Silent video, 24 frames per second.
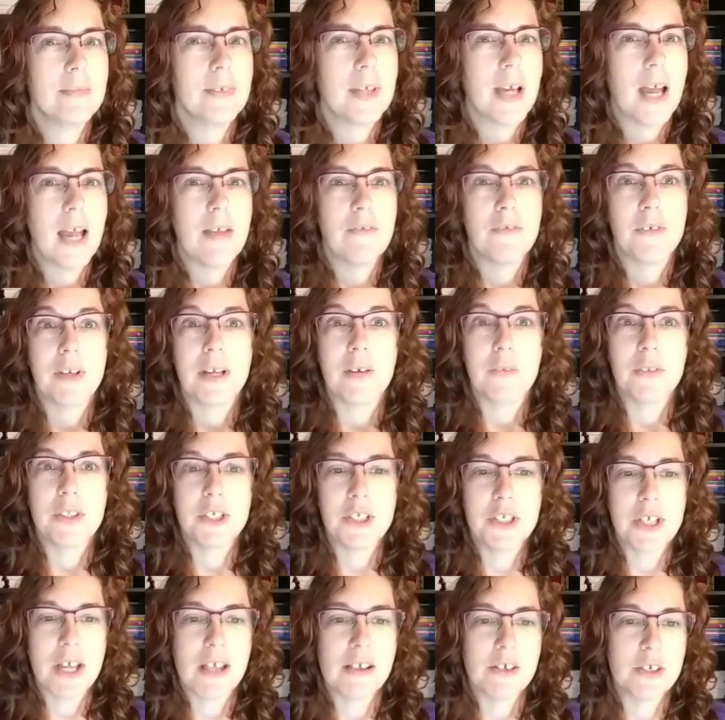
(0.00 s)
I forget what the
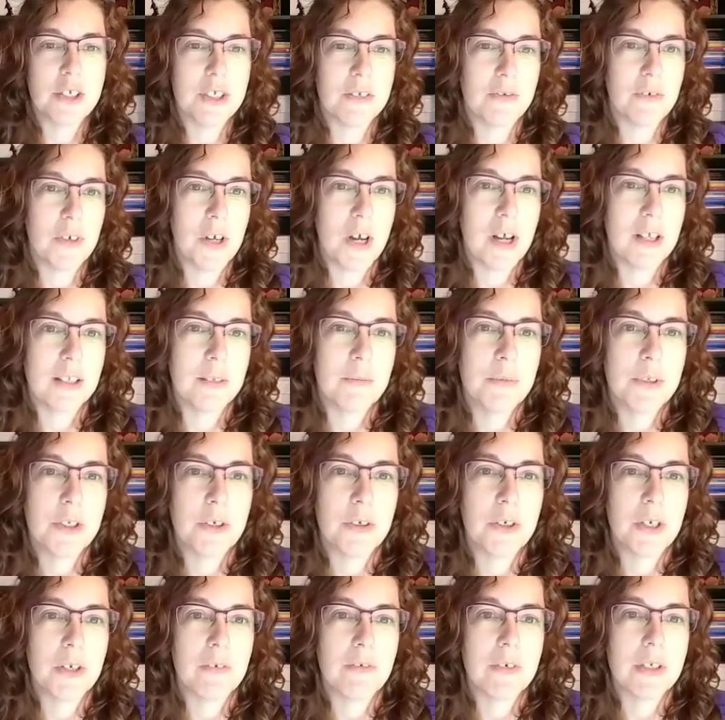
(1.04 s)
challenge is even called. I'm so
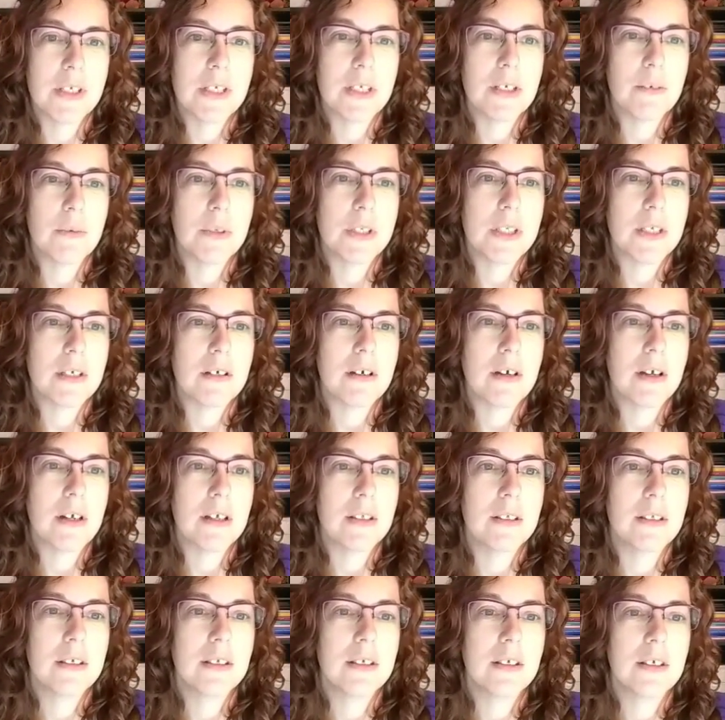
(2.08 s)
nervous here. What's it called?